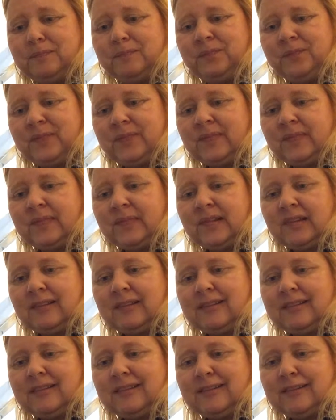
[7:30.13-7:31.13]
Right, I've got one
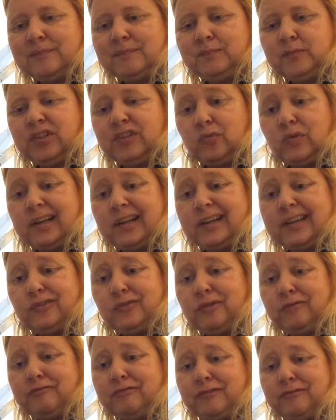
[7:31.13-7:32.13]
knot in there. Now that's not going to be
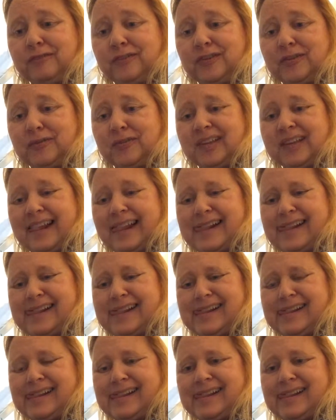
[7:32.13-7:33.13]
enough. It needs to be a bit of
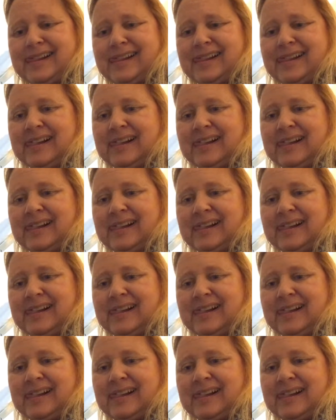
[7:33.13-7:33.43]
a football